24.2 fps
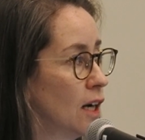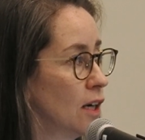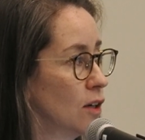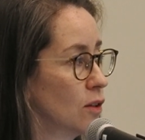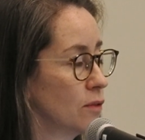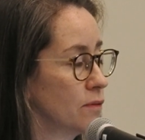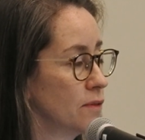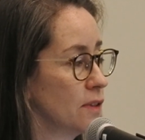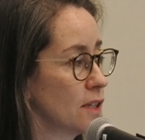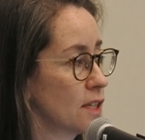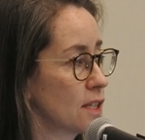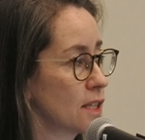
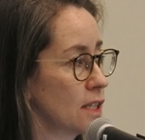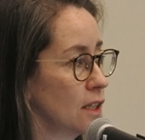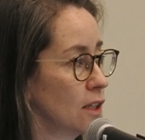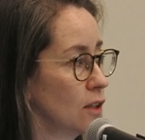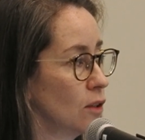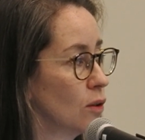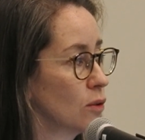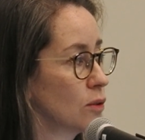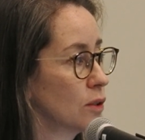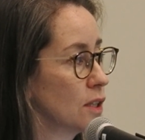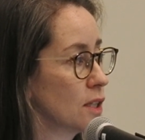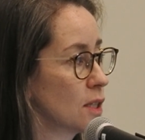obviously
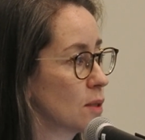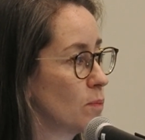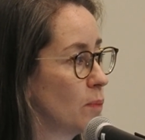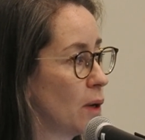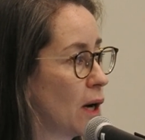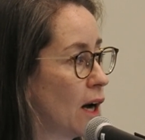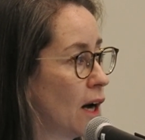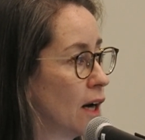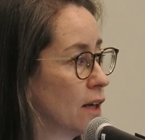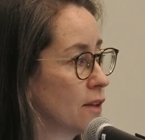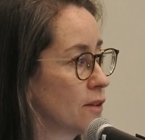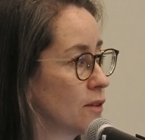along this
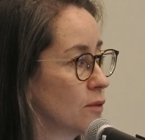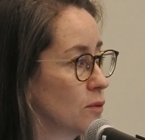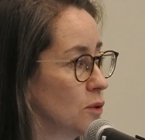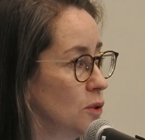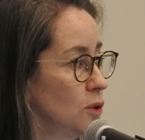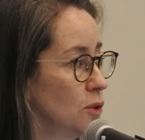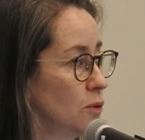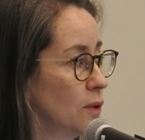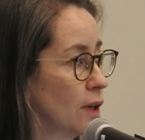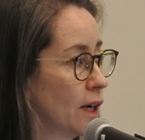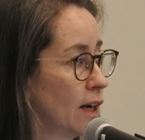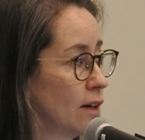path
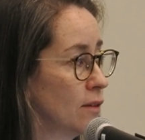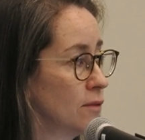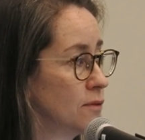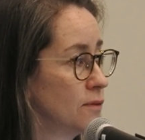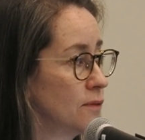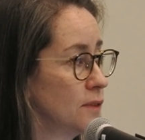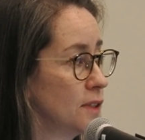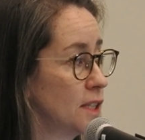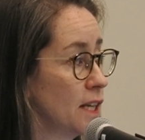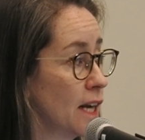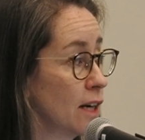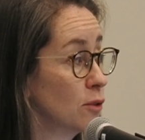you have
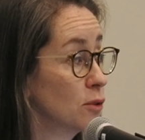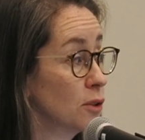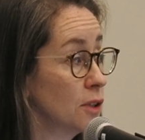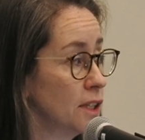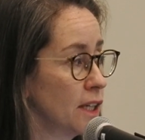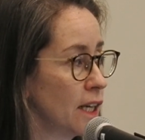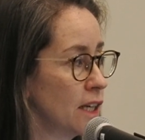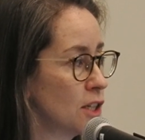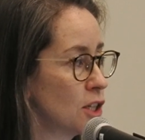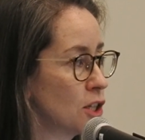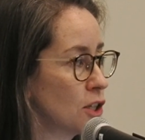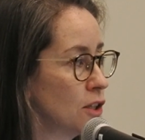
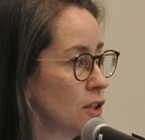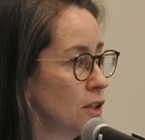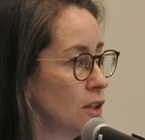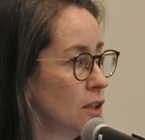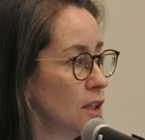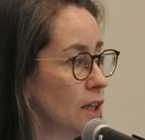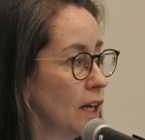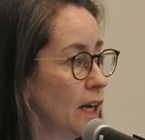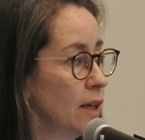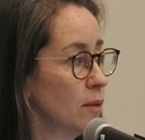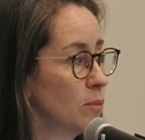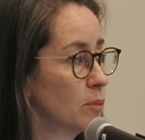degradation
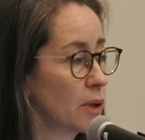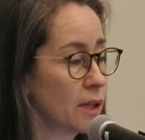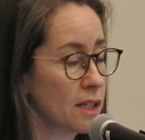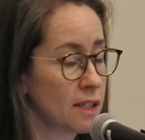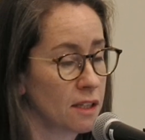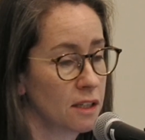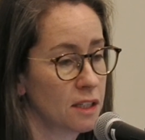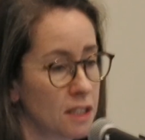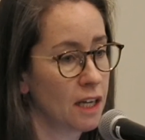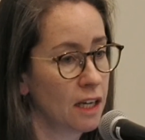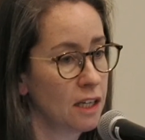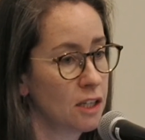and
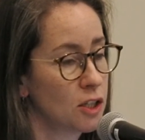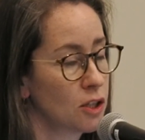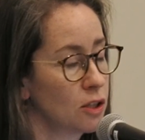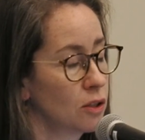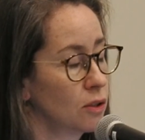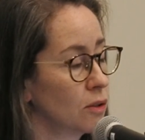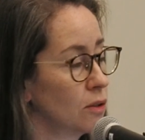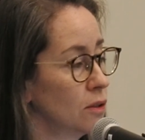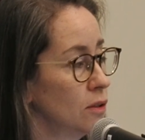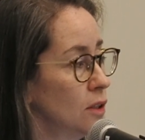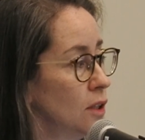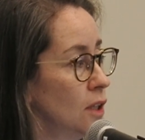
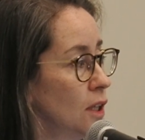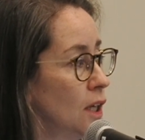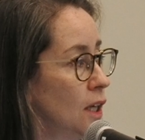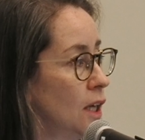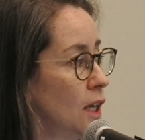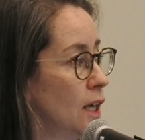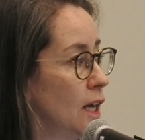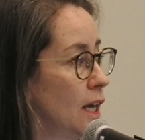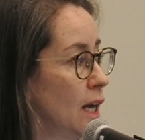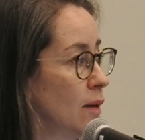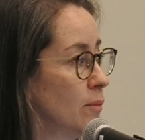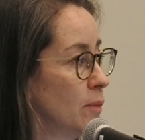presentation on
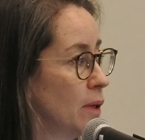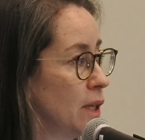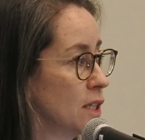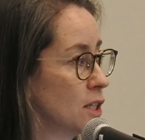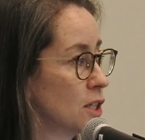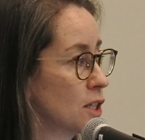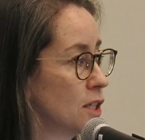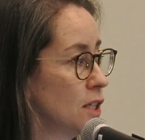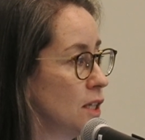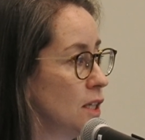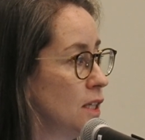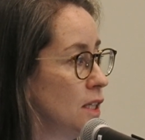
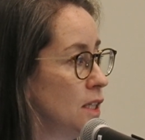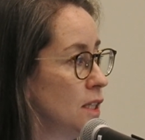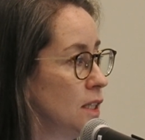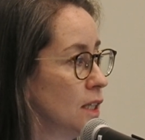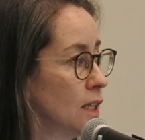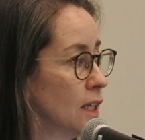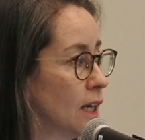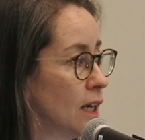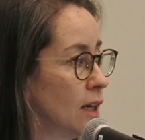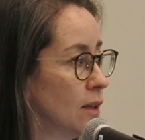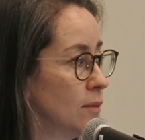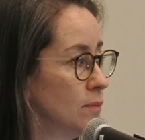MHC,
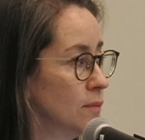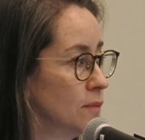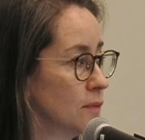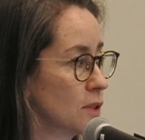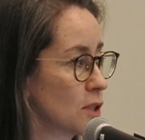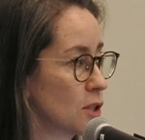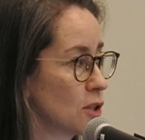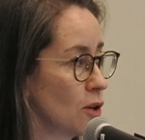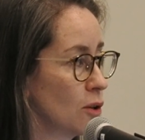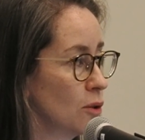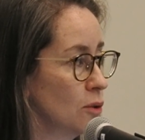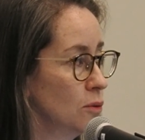
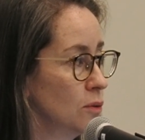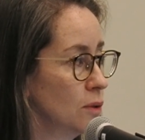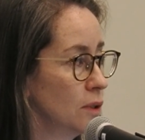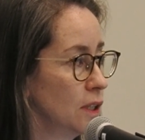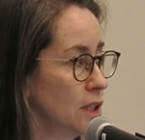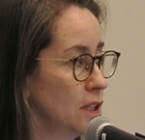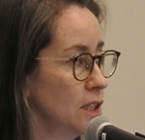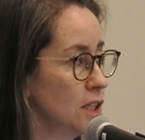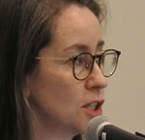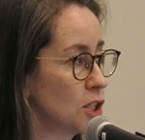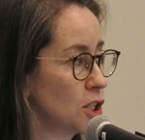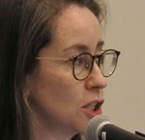so
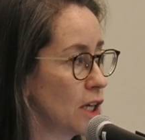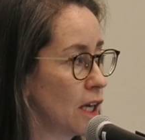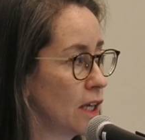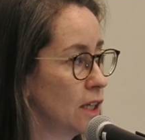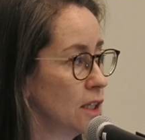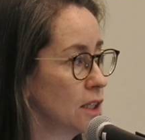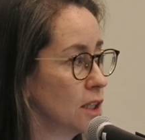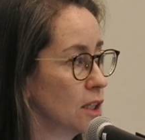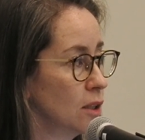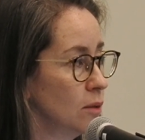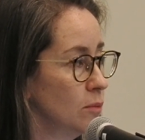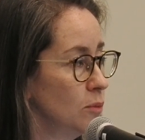
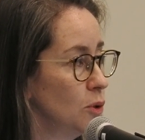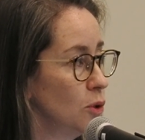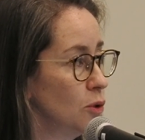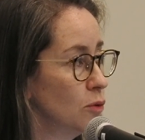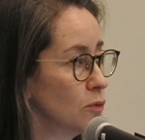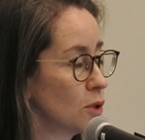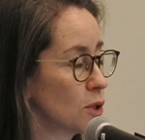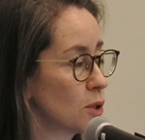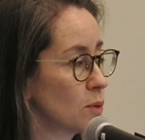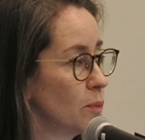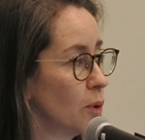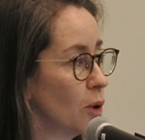initiating an immune
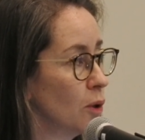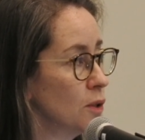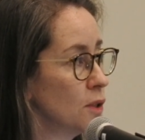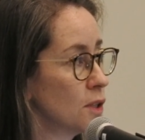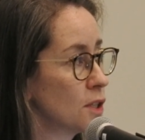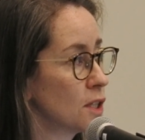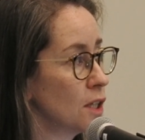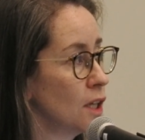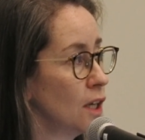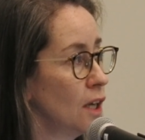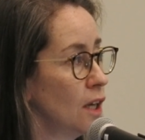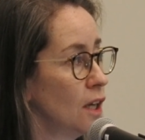
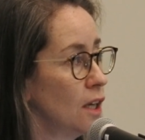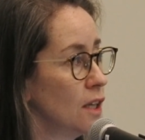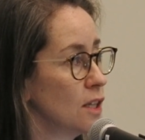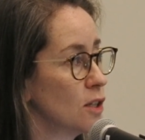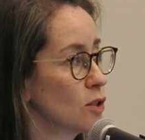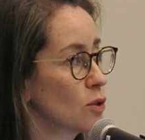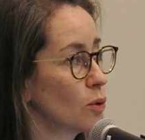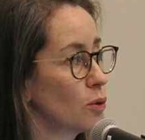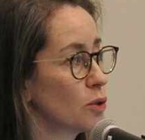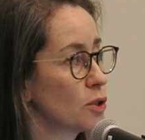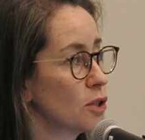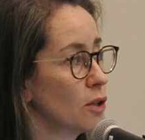response.
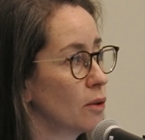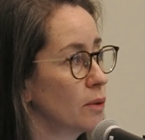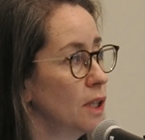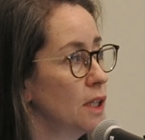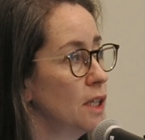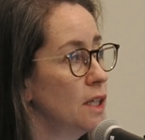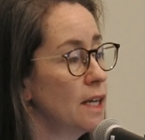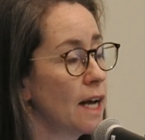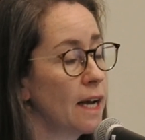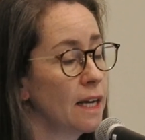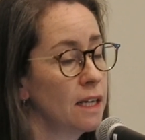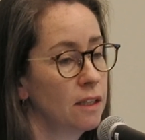There's also an
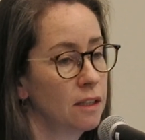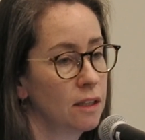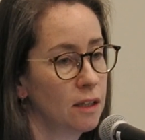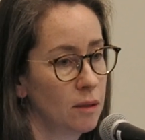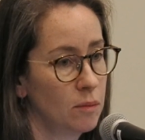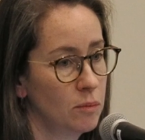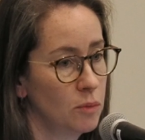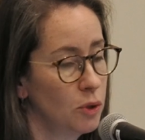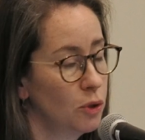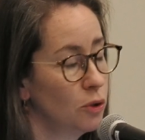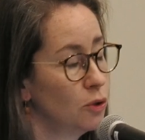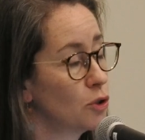innate
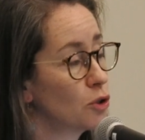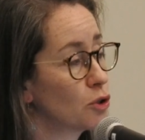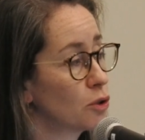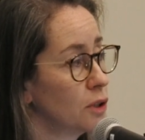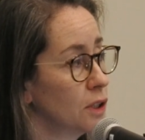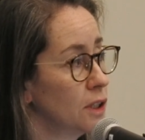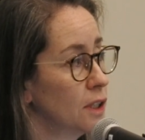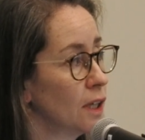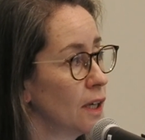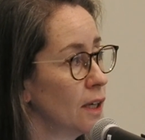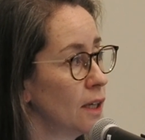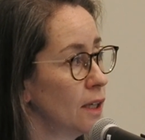immune
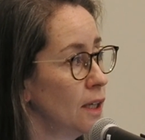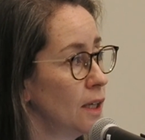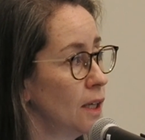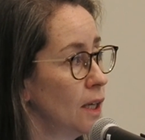trigger